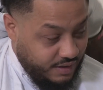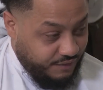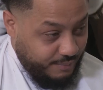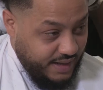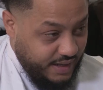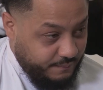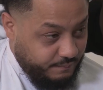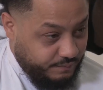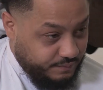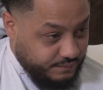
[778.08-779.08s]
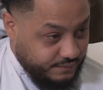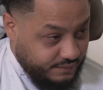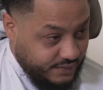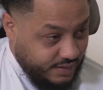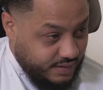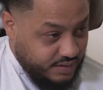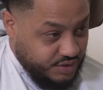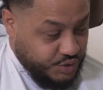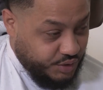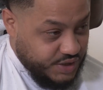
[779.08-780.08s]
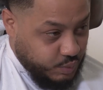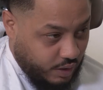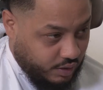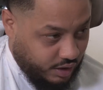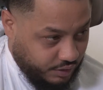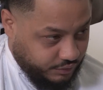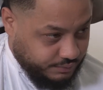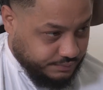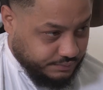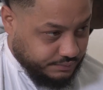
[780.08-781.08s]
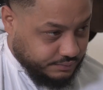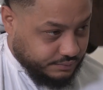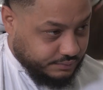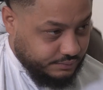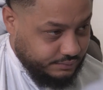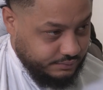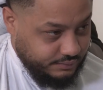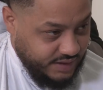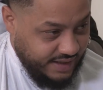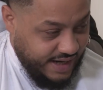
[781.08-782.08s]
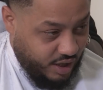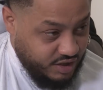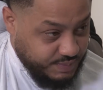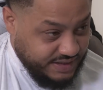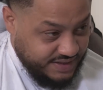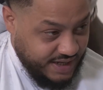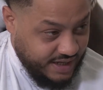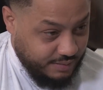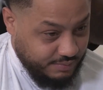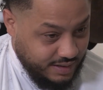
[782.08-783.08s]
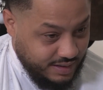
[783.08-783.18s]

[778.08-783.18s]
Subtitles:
For me, Son is world class. It hurts me to say it.